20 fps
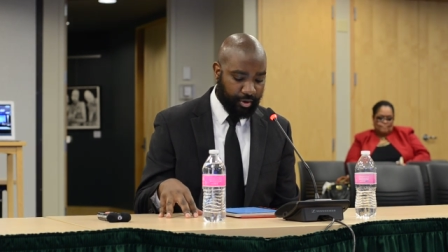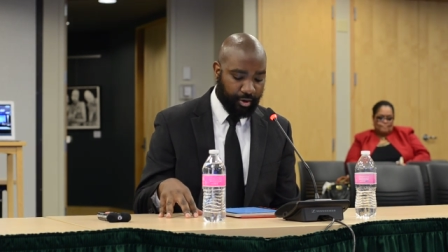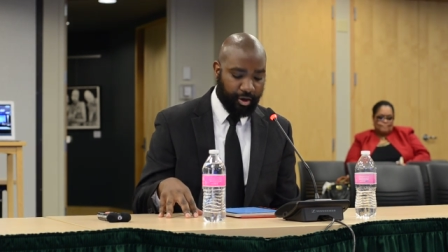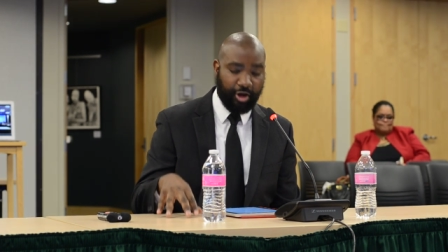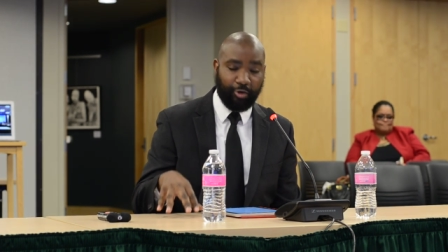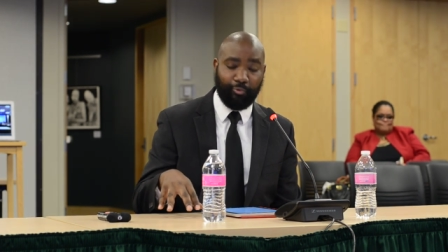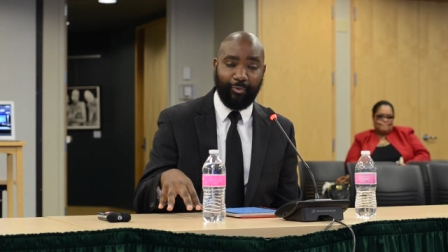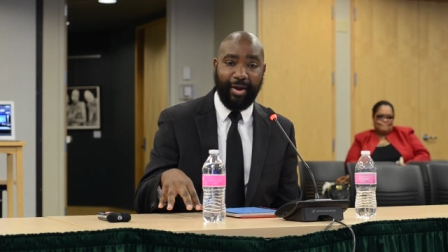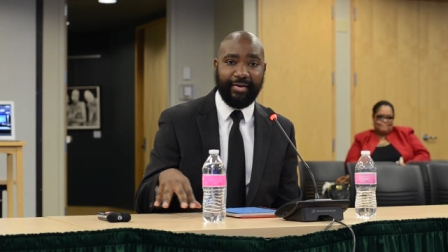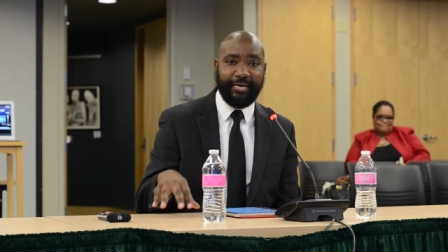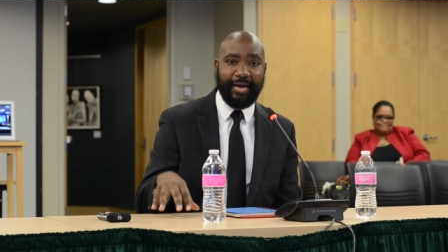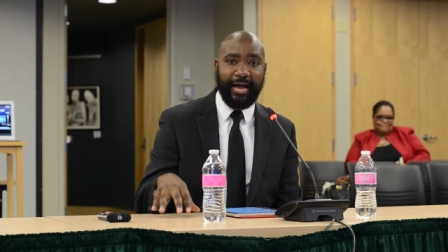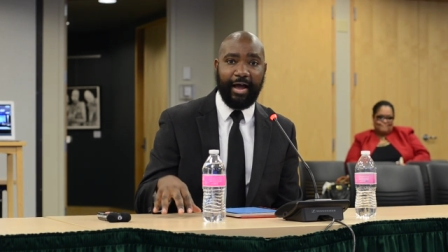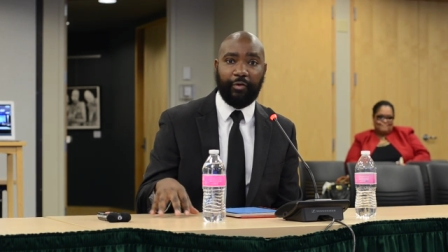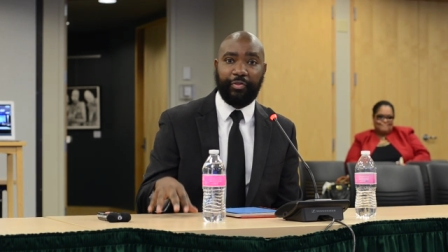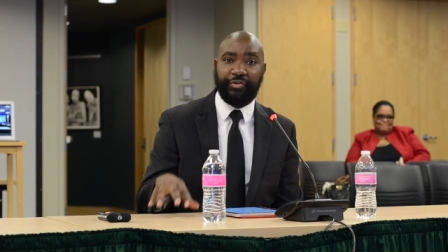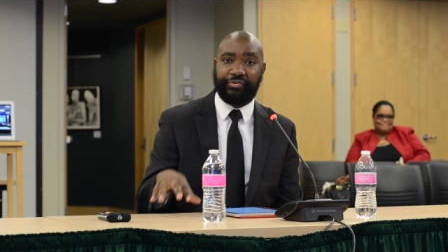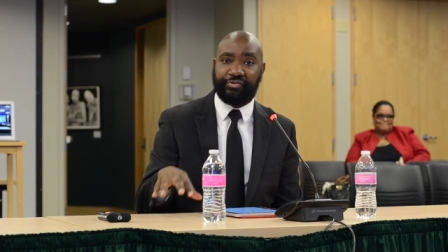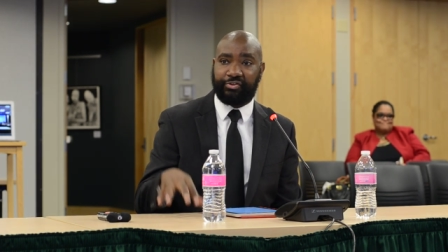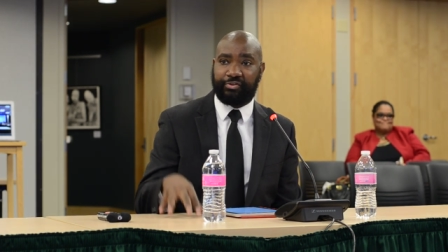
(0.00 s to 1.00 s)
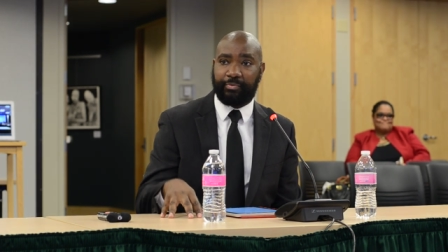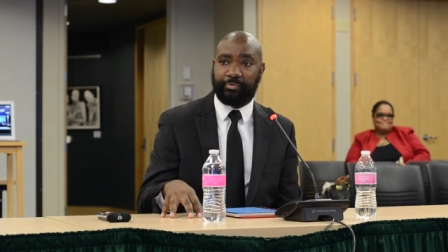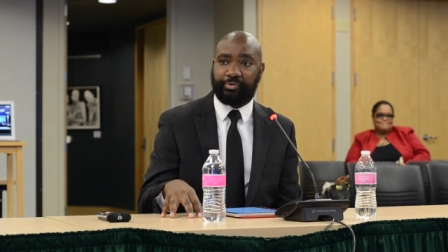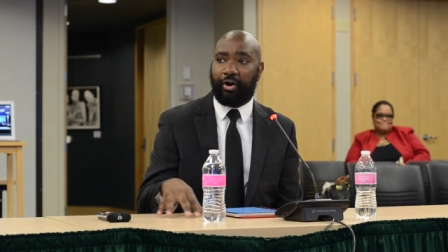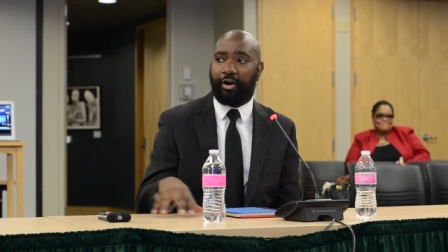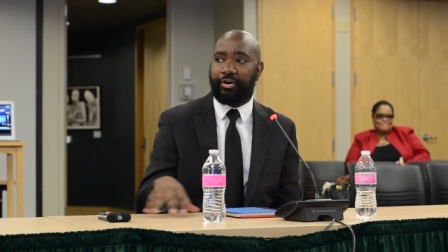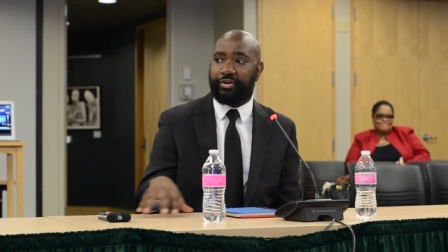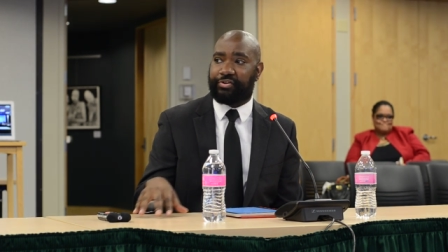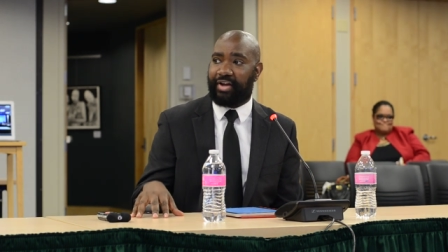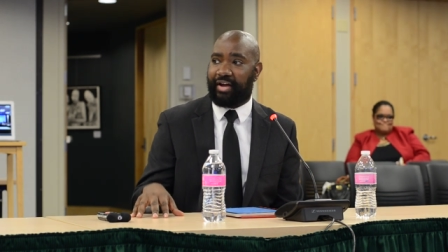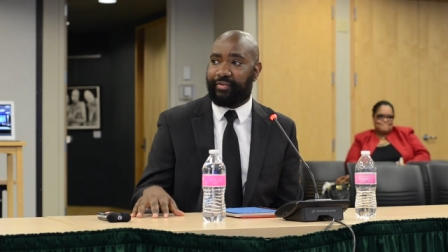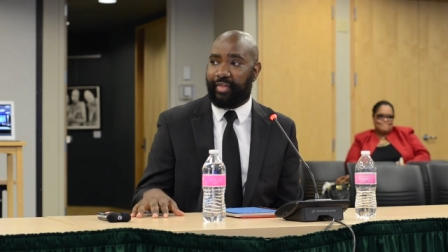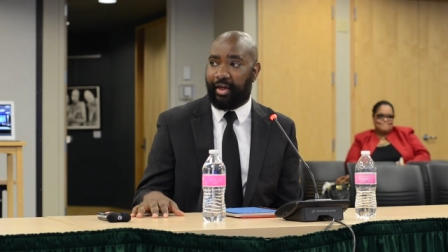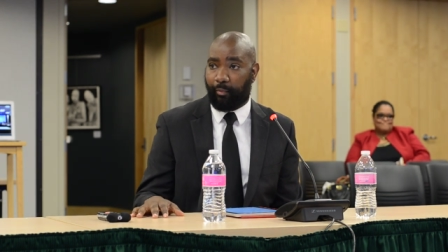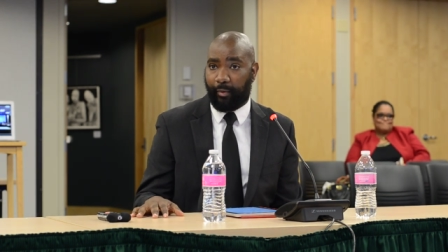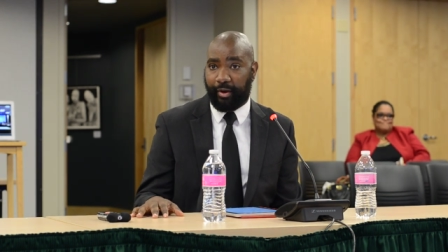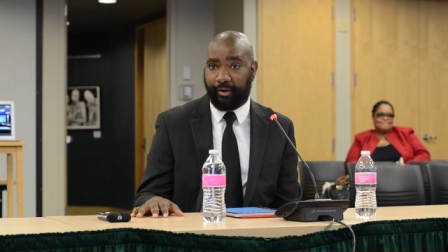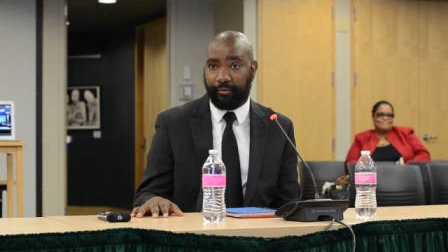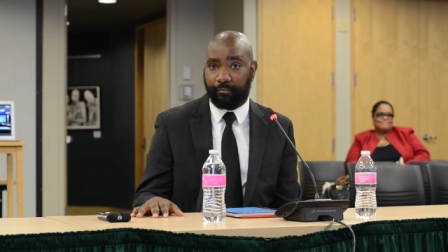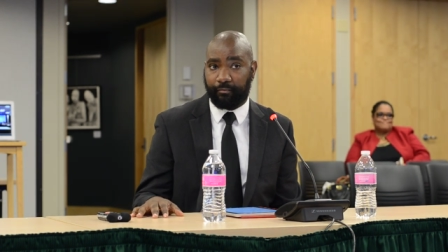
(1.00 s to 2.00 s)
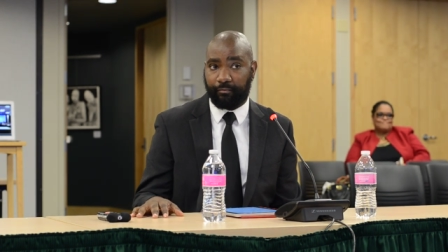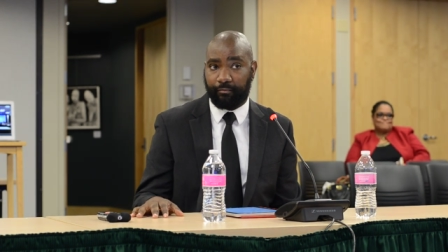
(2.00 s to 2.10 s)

And right now, the systems aren't designed that way.